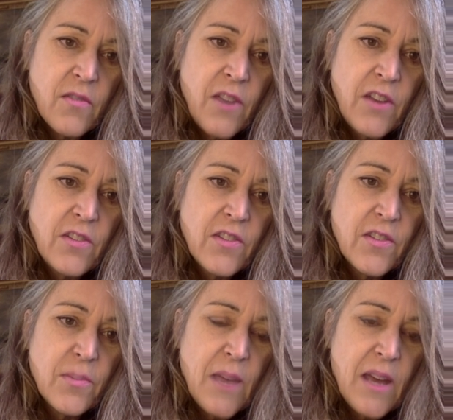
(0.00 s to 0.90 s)

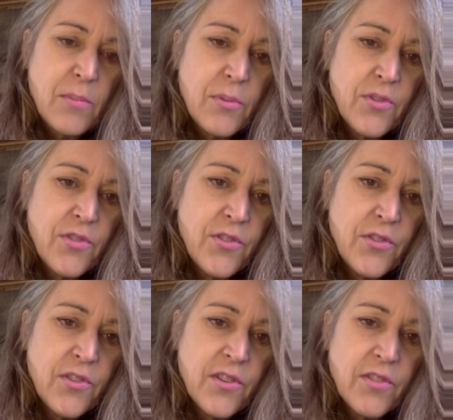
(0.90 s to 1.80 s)
Phaedrus's mad
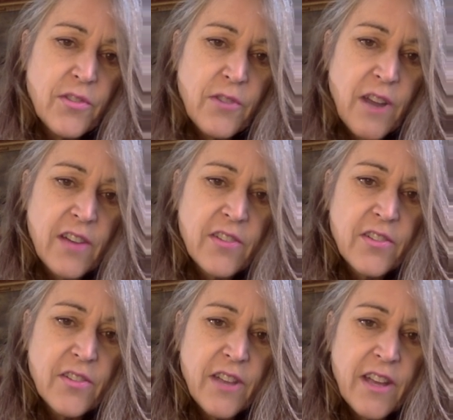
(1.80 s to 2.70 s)
pursuit of the
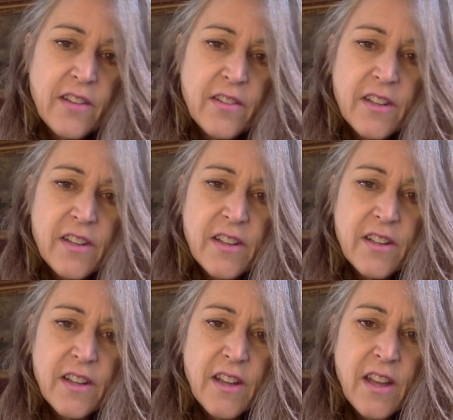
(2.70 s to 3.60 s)
rational,
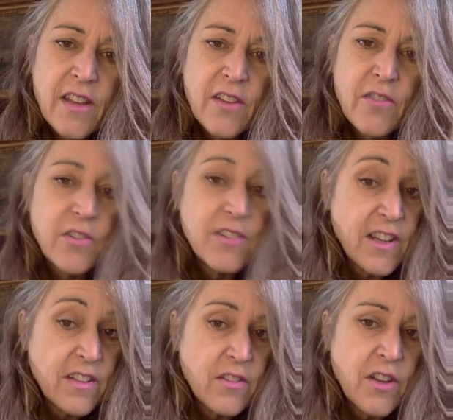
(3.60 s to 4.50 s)
analytic, and therefore
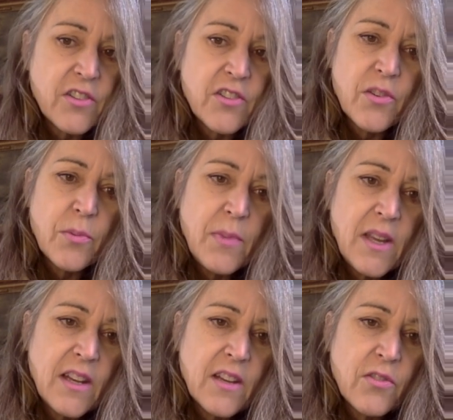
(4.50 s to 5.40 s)
technological
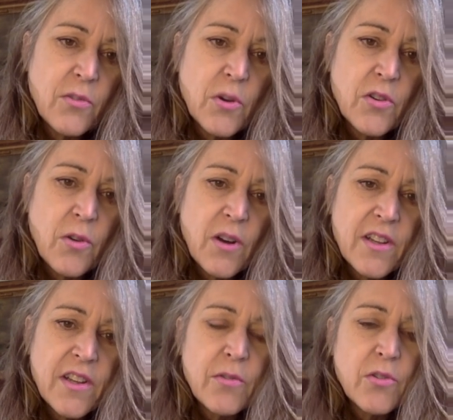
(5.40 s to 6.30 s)
meaning of the word
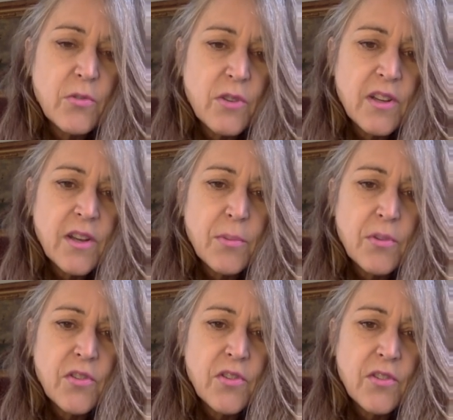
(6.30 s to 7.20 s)
quality was really a
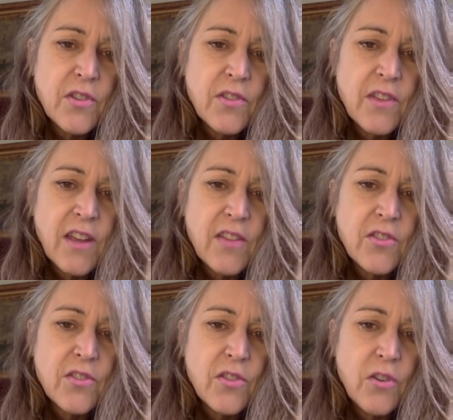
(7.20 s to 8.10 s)
pursuit of the
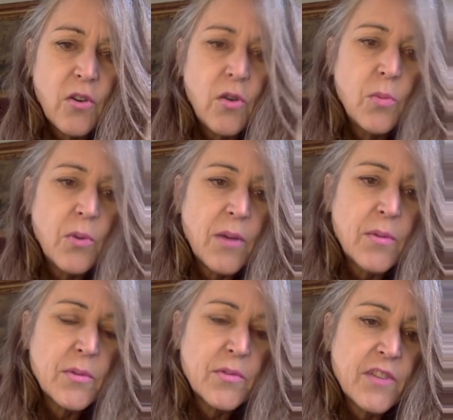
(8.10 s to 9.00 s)
answer to the whole
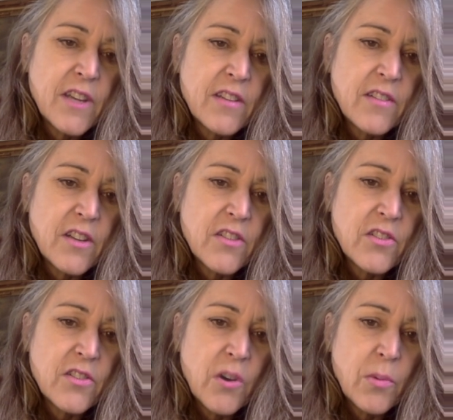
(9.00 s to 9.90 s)
problem of
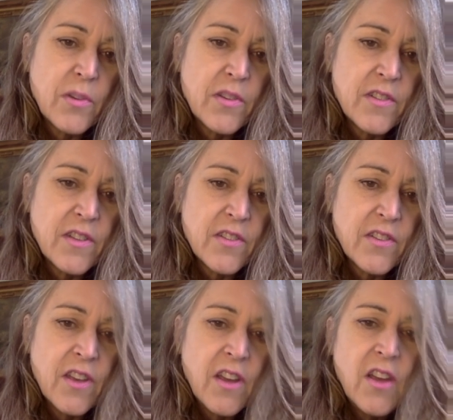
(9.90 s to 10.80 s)
technological
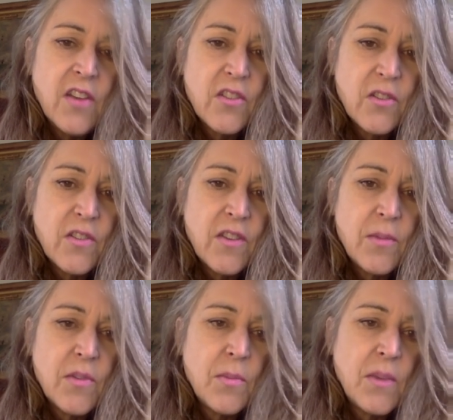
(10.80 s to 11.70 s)
helplessness. So it
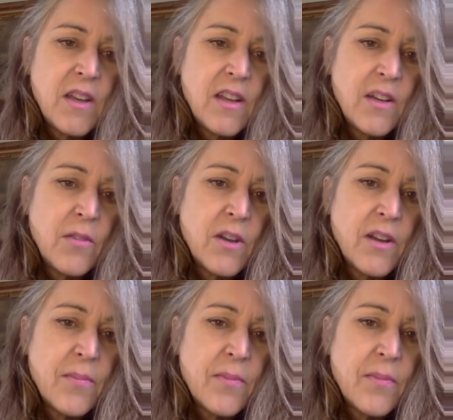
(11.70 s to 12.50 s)
seems to me, anyway.